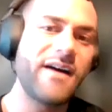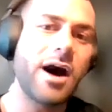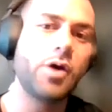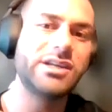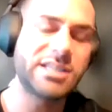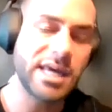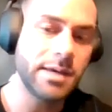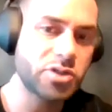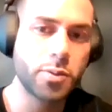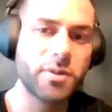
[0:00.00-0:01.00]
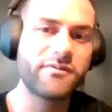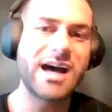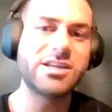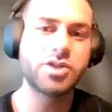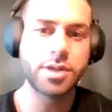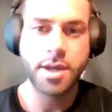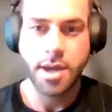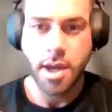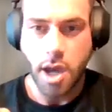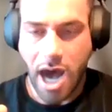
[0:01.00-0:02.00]
and followed the same supervised
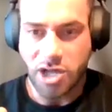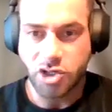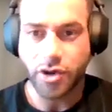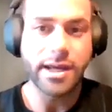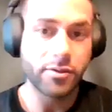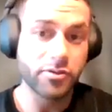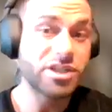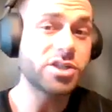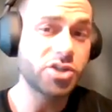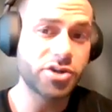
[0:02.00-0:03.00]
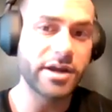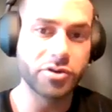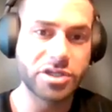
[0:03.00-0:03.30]
resistance training